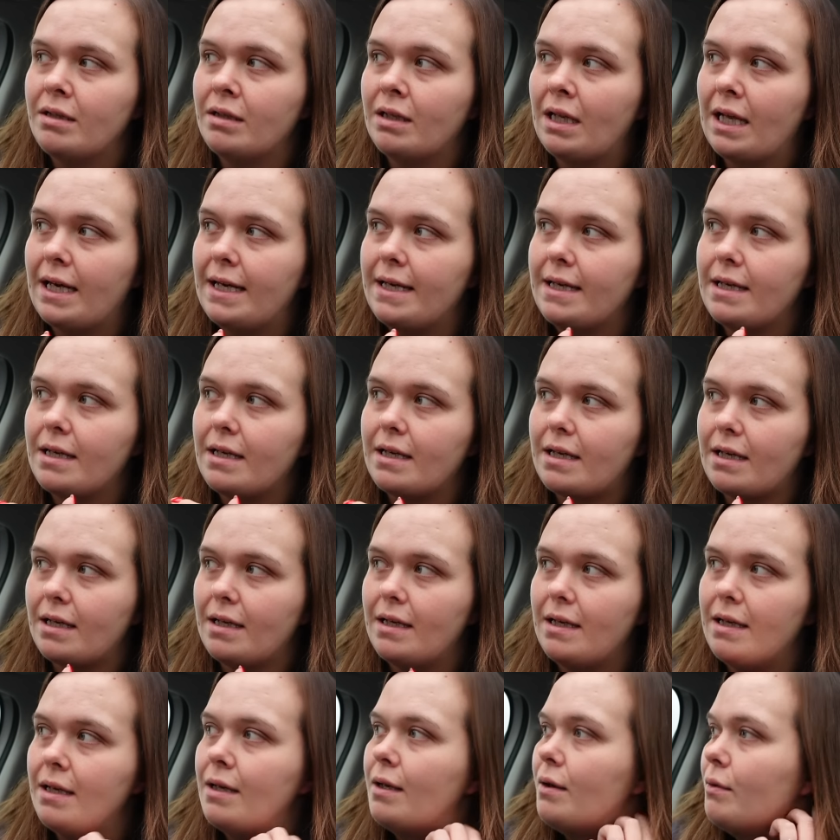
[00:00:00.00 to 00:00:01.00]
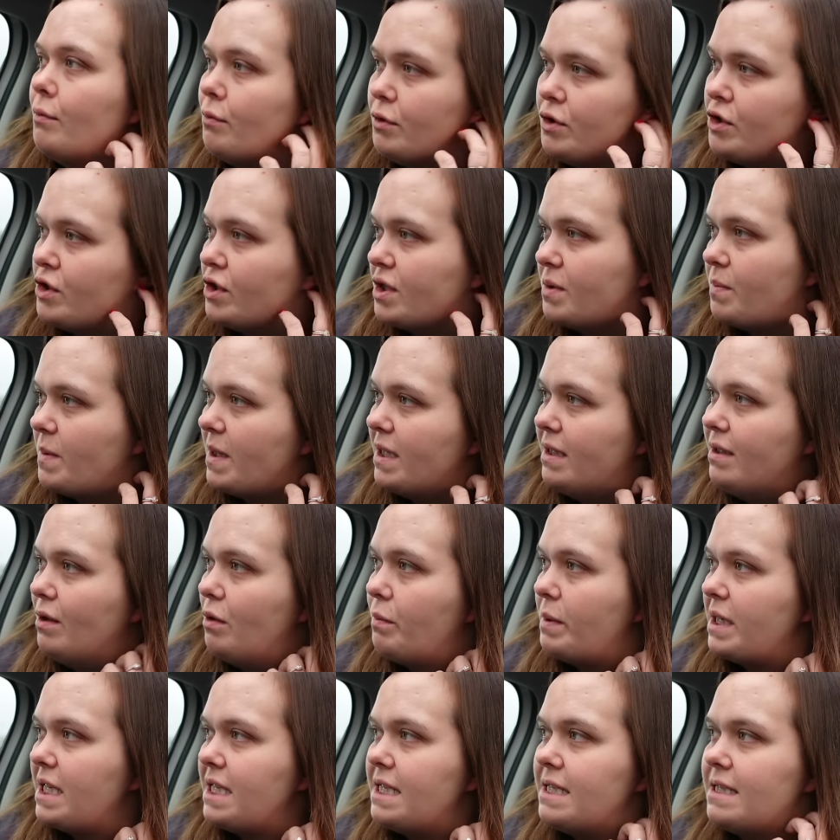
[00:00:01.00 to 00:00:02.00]
Like, it would just be a little
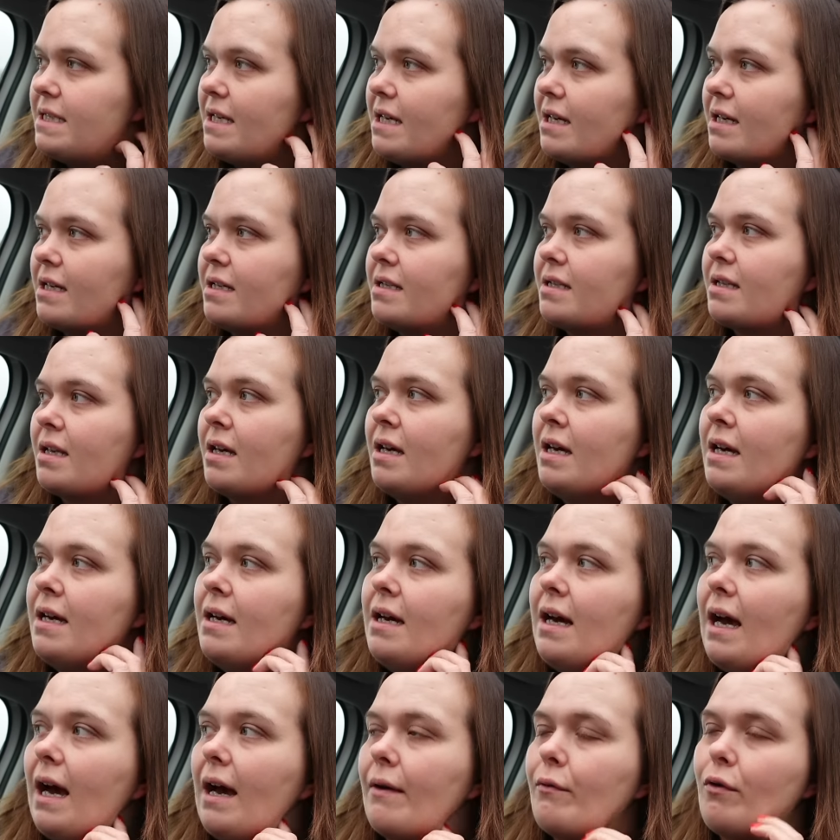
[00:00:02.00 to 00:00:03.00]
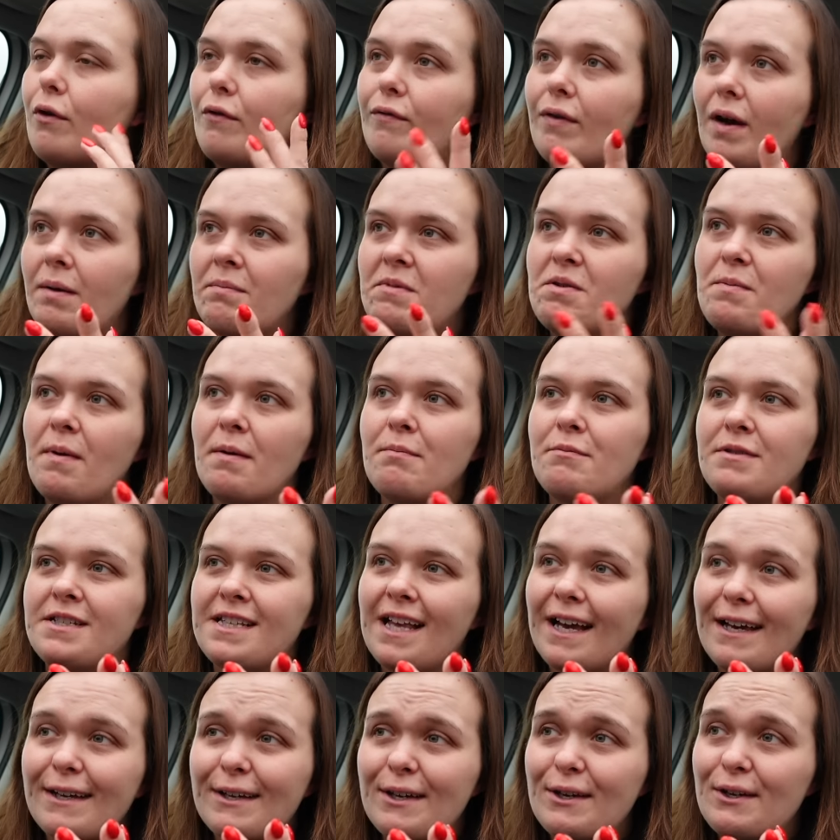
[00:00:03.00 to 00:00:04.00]
bit easier, because I've got family members
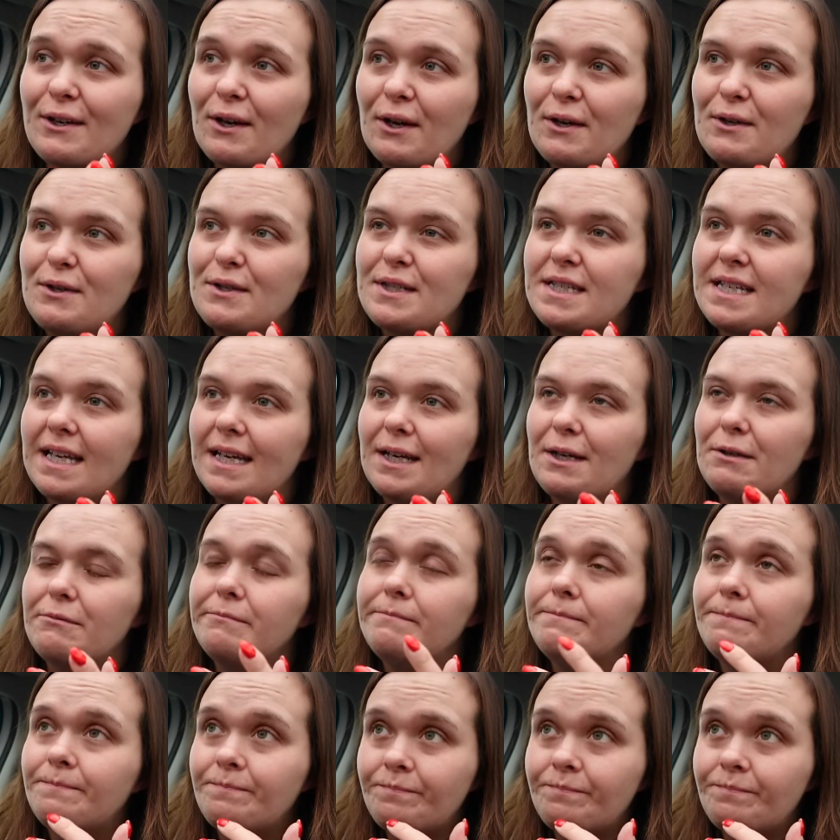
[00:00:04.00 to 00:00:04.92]
that I can go to,